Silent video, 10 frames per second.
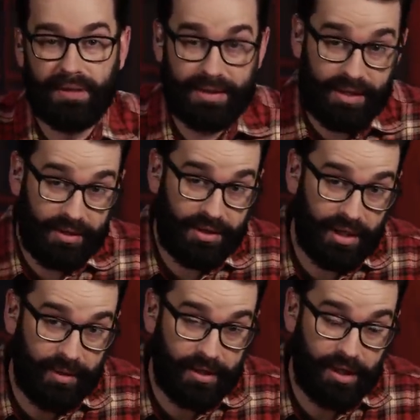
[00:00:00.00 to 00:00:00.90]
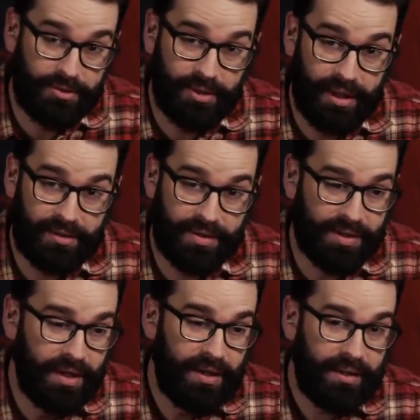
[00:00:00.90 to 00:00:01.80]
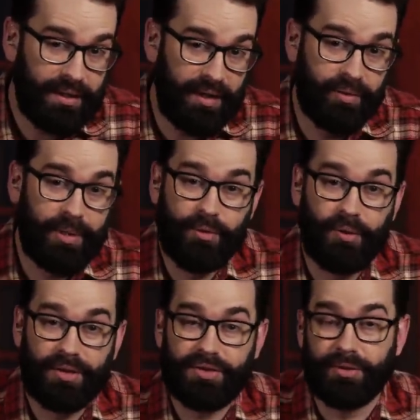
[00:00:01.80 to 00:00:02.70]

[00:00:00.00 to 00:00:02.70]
That's the other thing about a country like this. Everybody wants